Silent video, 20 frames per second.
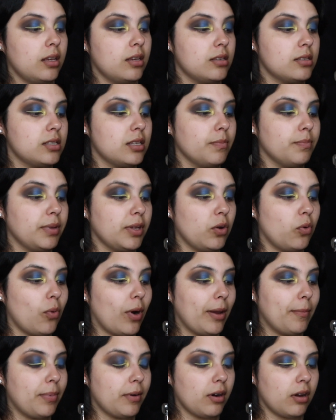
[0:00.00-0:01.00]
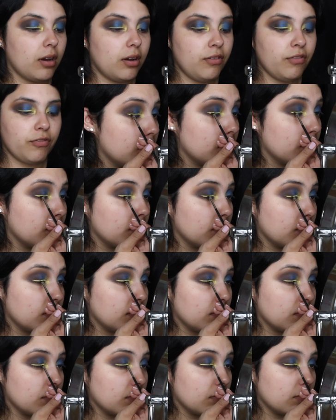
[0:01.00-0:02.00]
simply wipe it off and go
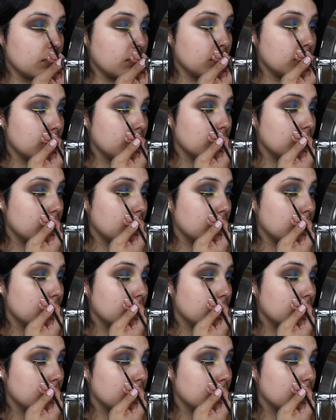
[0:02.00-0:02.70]
back in with more.